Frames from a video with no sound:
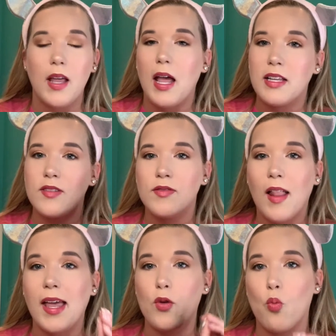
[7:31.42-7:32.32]
It's
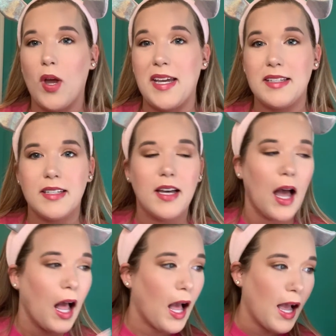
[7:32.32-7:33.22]
lightweight.
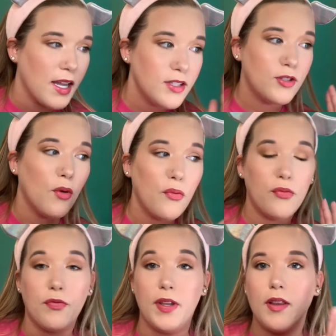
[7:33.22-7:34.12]
I don't
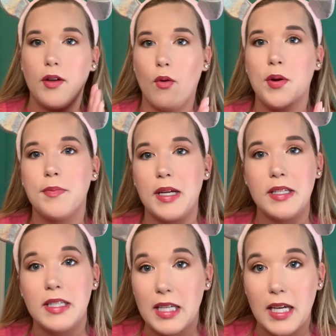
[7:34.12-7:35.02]
feel it on my
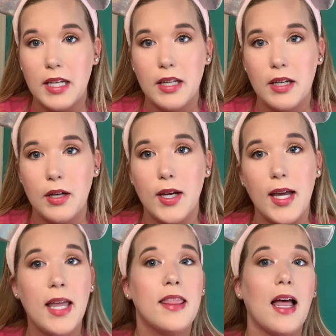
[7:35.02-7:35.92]
skin,
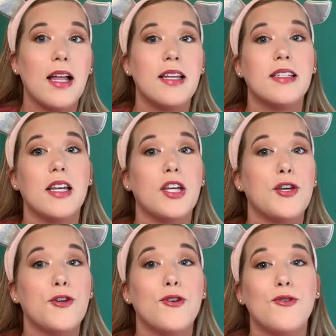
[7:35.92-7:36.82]
and that is a
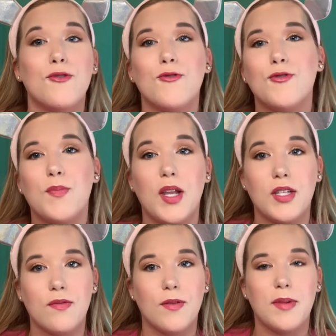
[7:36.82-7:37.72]
huge
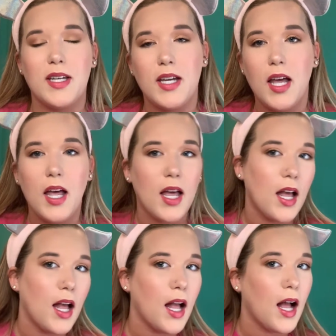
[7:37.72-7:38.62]
plus for me.
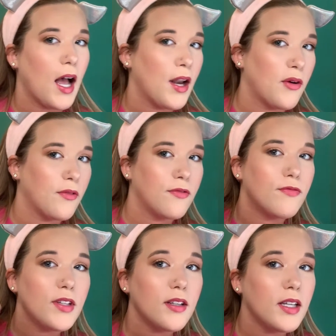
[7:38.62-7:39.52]
I don't
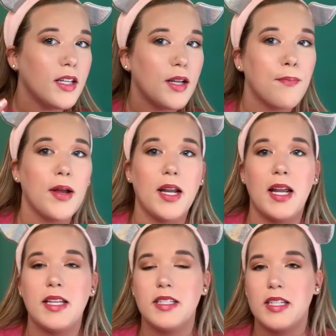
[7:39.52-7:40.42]
feel it, but
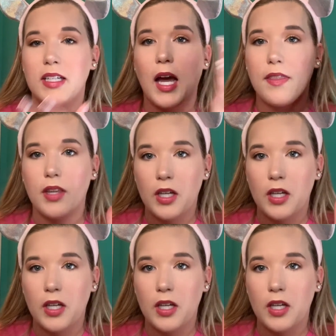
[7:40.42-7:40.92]
it's got the